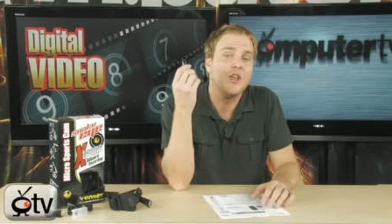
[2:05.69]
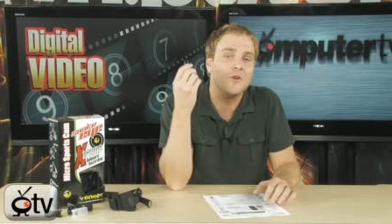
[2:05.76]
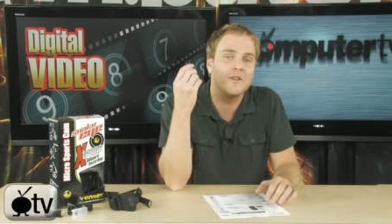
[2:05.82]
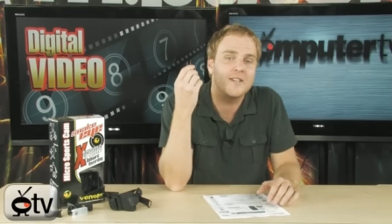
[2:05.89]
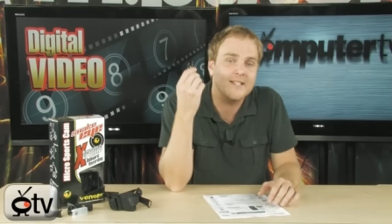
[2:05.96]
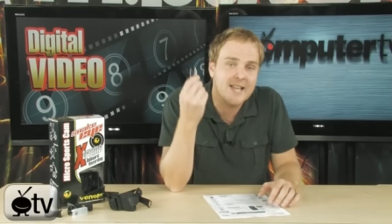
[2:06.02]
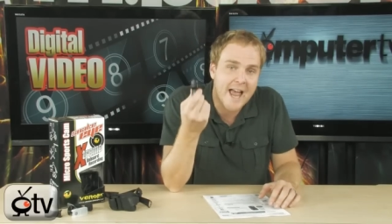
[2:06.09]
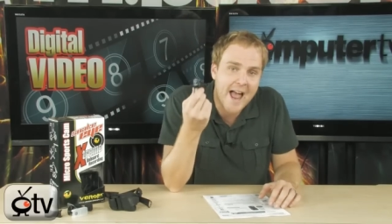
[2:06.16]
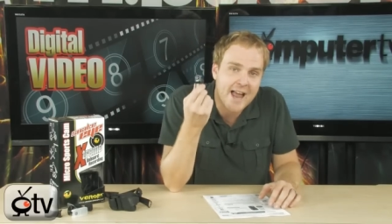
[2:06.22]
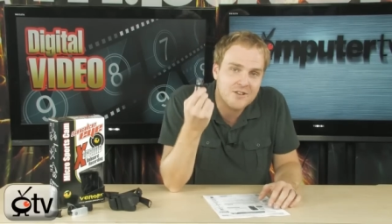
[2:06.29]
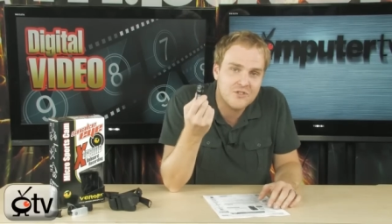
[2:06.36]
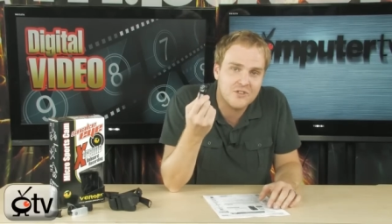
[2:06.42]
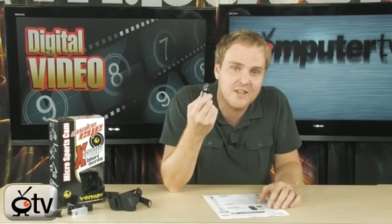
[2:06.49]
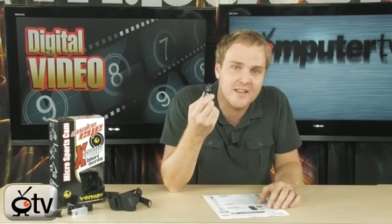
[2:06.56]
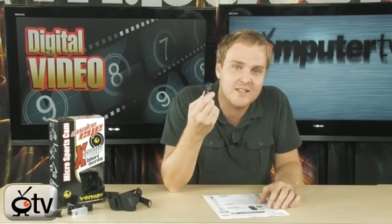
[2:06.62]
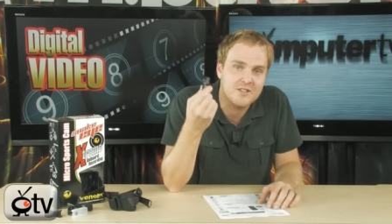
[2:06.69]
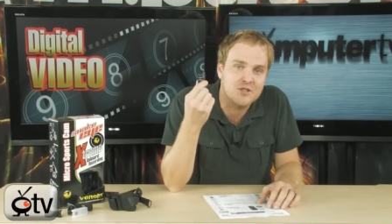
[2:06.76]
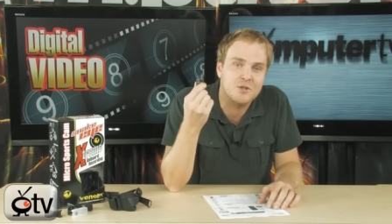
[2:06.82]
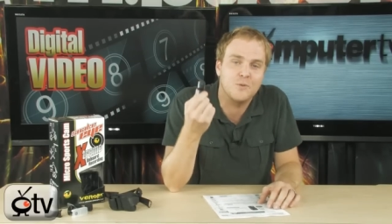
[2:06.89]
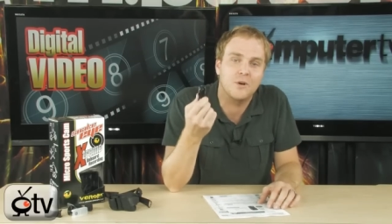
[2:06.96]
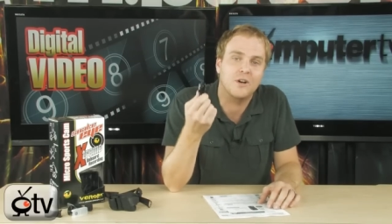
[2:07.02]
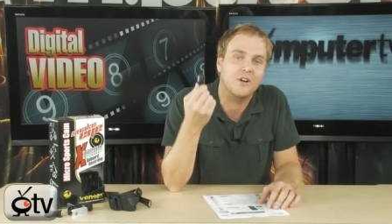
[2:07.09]
You just attach this
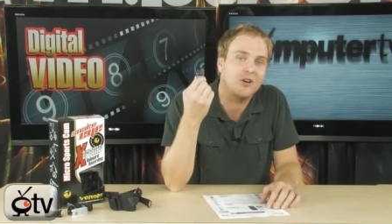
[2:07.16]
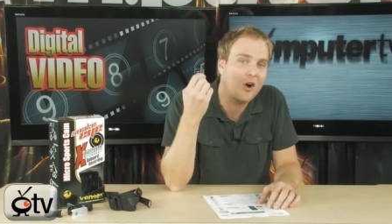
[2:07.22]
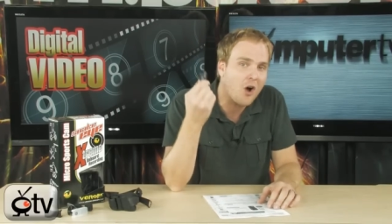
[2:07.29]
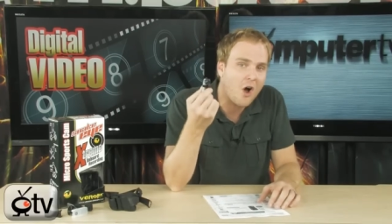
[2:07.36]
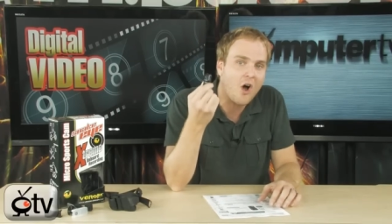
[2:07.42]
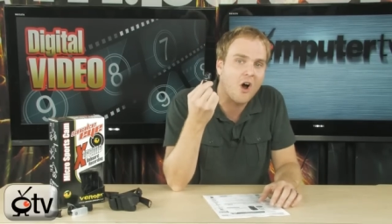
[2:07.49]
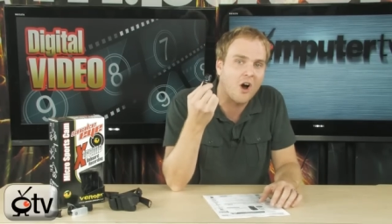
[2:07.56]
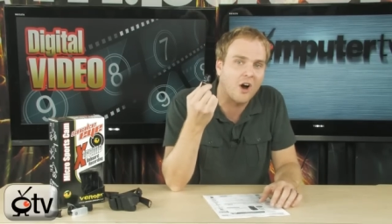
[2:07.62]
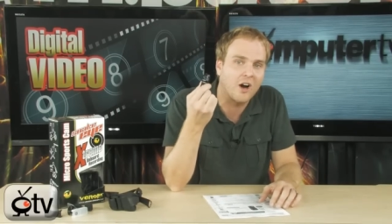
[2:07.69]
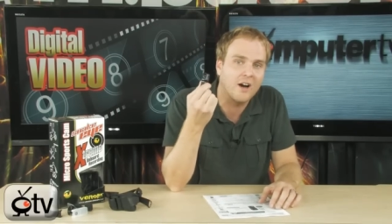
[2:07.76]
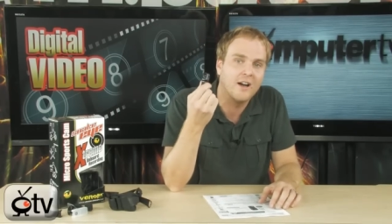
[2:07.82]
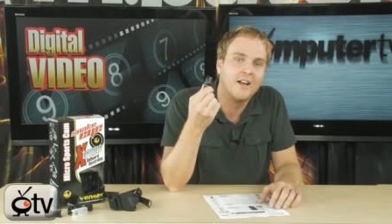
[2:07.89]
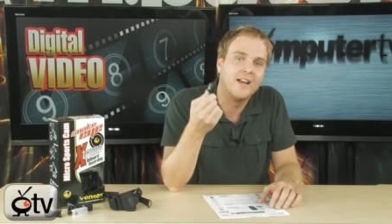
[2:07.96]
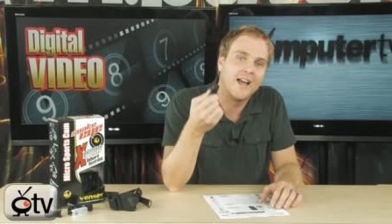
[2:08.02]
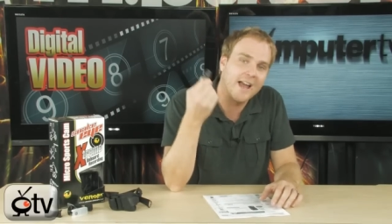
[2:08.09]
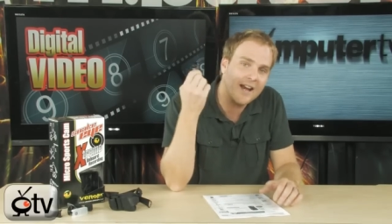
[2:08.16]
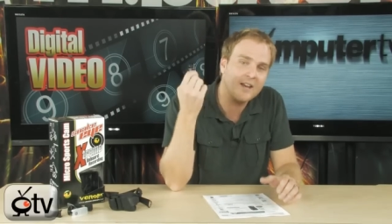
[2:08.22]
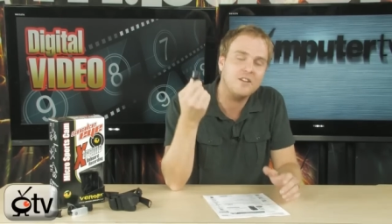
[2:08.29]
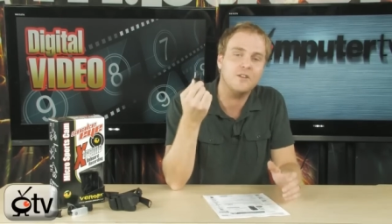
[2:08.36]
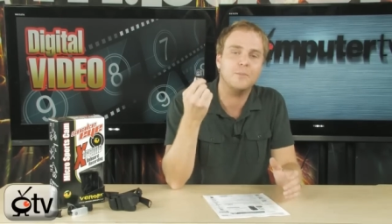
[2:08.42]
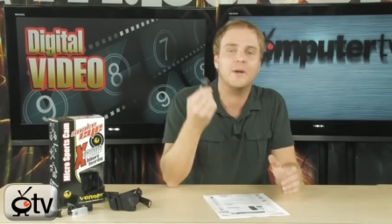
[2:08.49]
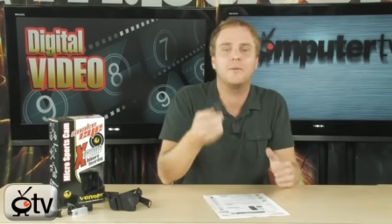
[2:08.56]
to her car
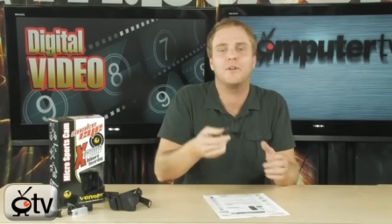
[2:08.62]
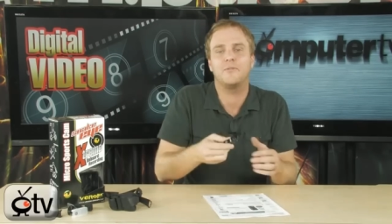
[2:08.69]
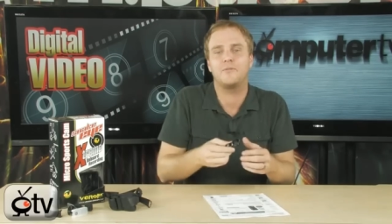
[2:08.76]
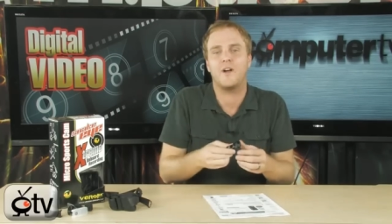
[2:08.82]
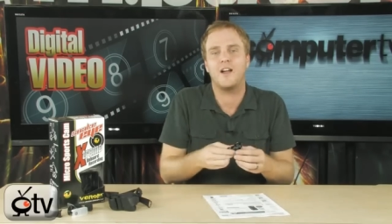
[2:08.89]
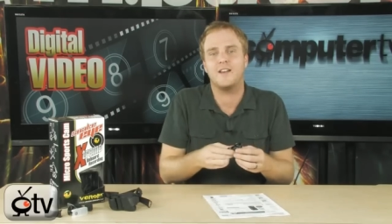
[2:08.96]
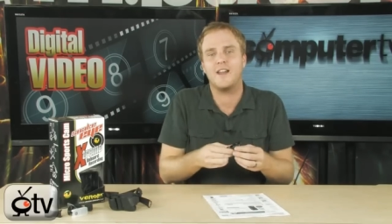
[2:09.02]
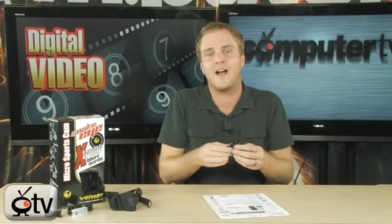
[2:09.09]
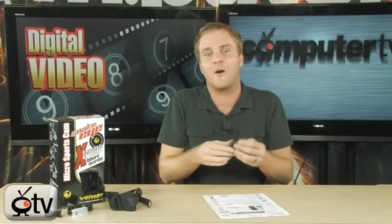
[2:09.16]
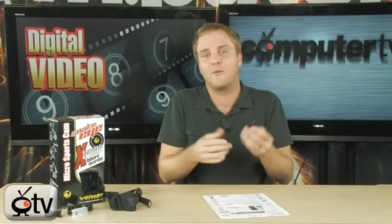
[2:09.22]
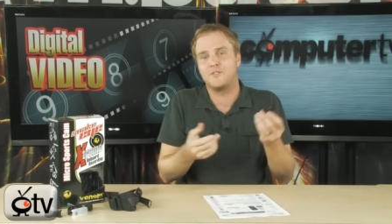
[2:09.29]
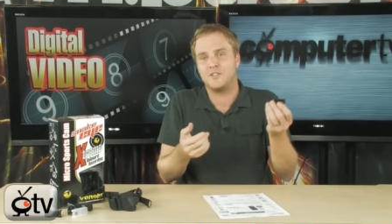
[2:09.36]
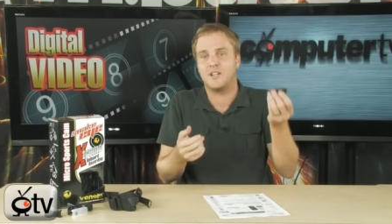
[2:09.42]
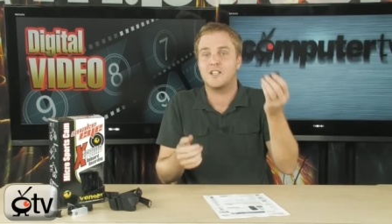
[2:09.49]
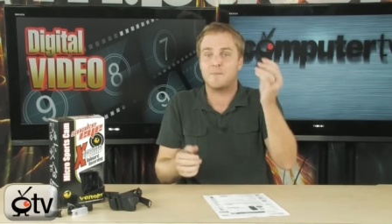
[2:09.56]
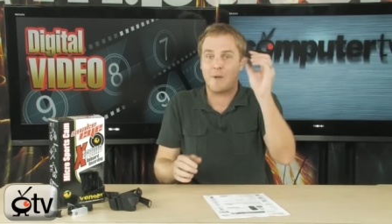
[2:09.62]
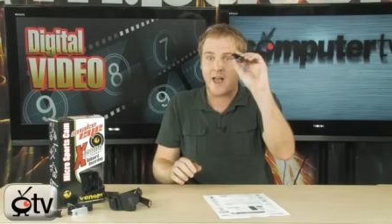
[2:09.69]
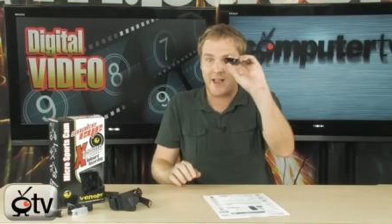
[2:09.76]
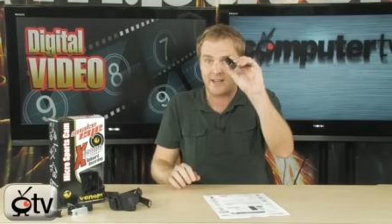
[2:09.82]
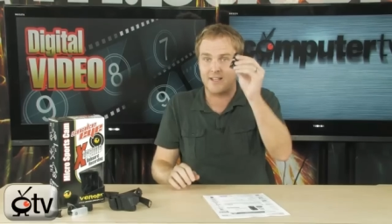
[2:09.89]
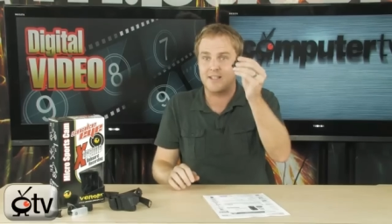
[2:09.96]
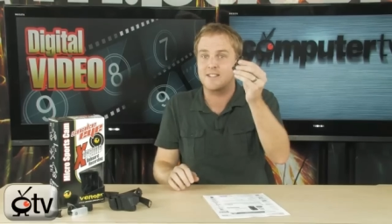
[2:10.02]
and you'll be able to find out when she gets
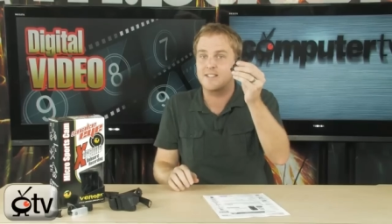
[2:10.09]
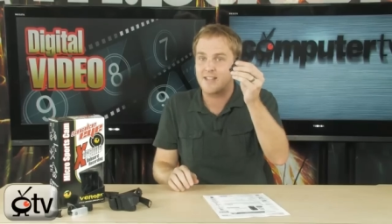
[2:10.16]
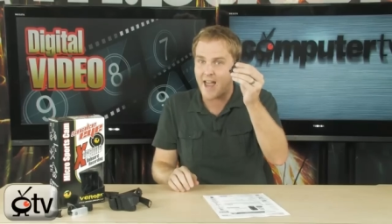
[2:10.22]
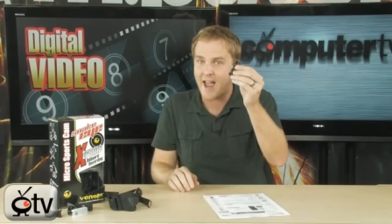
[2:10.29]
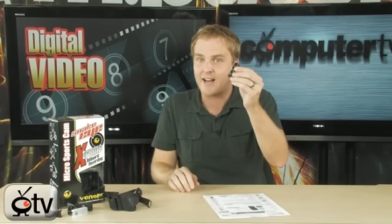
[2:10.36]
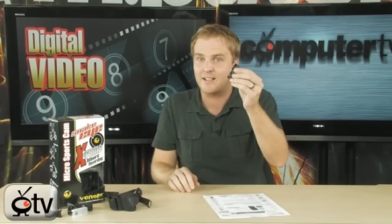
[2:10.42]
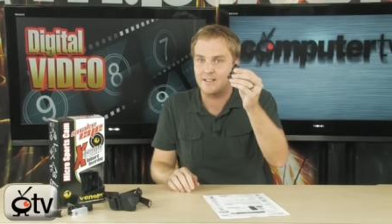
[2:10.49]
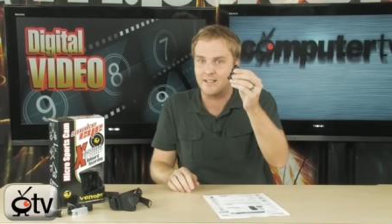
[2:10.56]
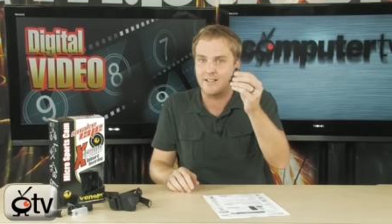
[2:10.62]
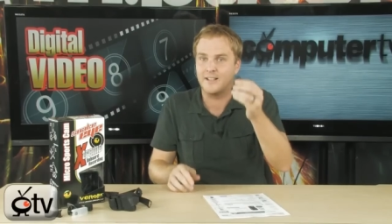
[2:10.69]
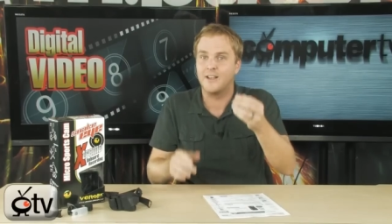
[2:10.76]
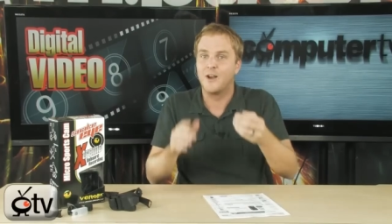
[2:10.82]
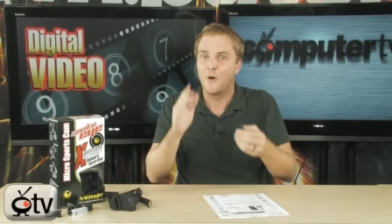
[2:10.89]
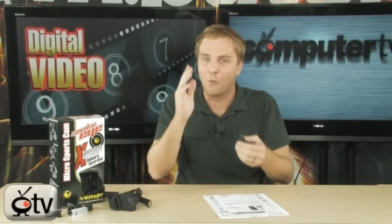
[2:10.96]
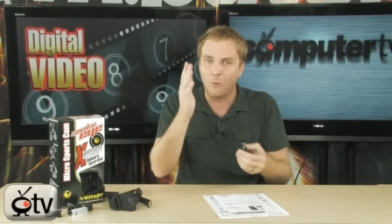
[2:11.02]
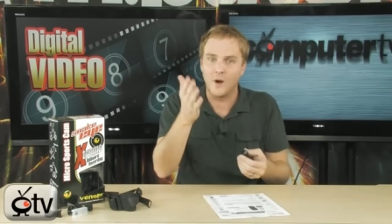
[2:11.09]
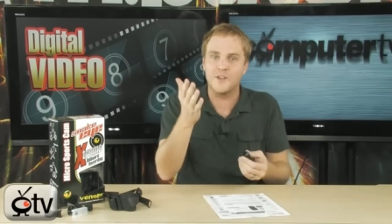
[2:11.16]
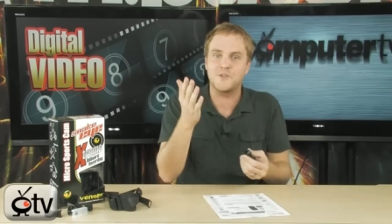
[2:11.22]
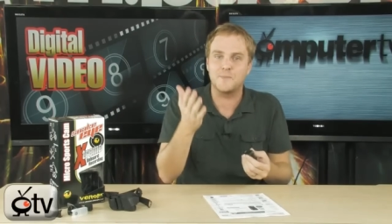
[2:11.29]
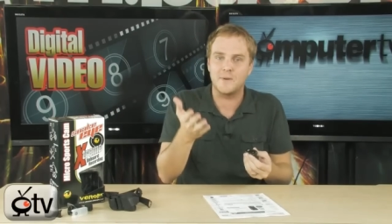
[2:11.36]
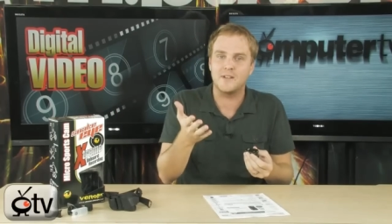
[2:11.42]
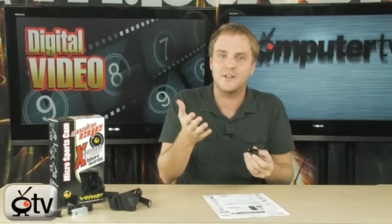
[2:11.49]
back exactly
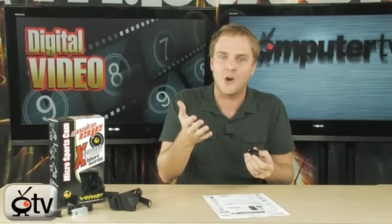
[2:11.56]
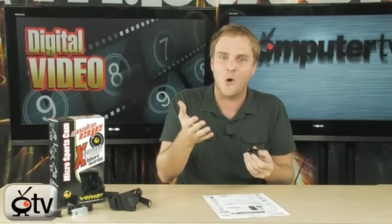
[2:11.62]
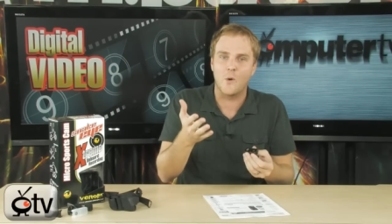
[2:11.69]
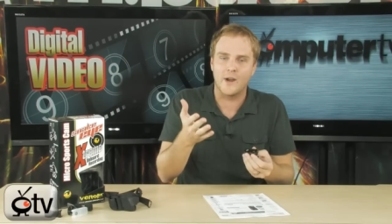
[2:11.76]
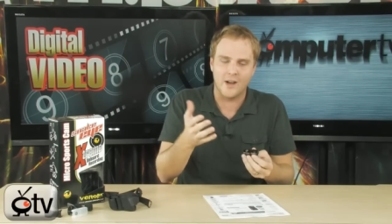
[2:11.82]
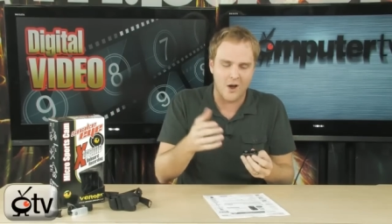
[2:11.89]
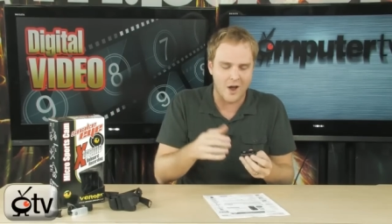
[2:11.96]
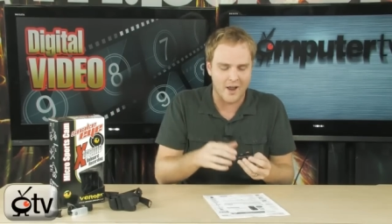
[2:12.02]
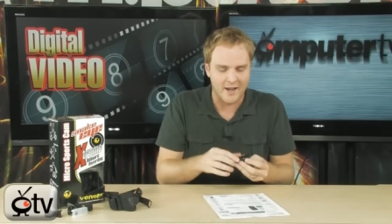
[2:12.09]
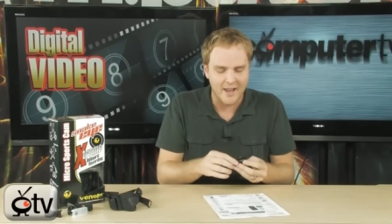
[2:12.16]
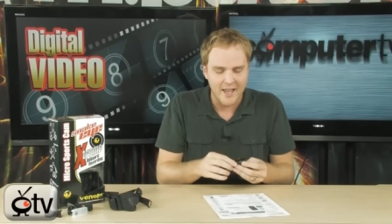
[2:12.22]
what's been going on.